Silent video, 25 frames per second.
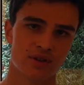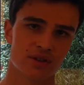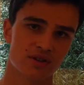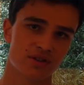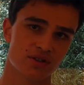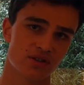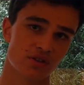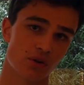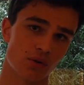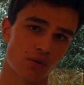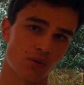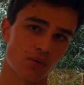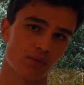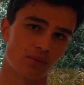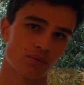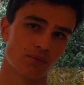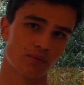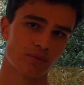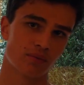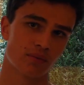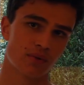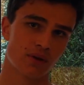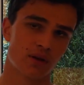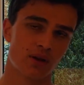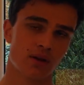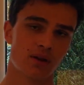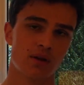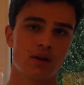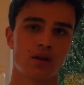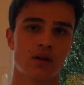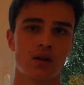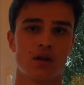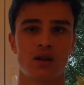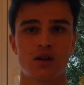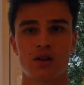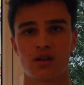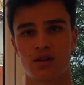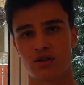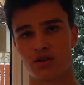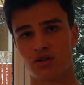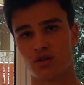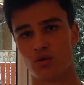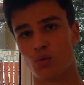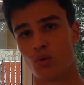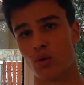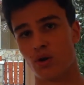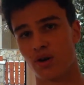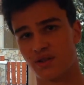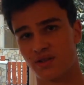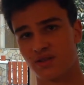So,
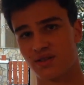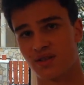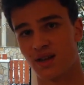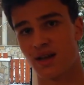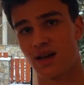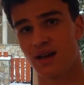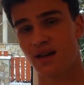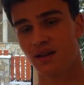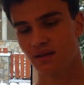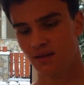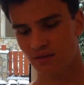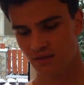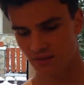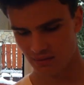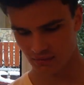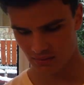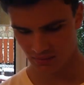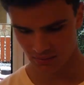you want to stand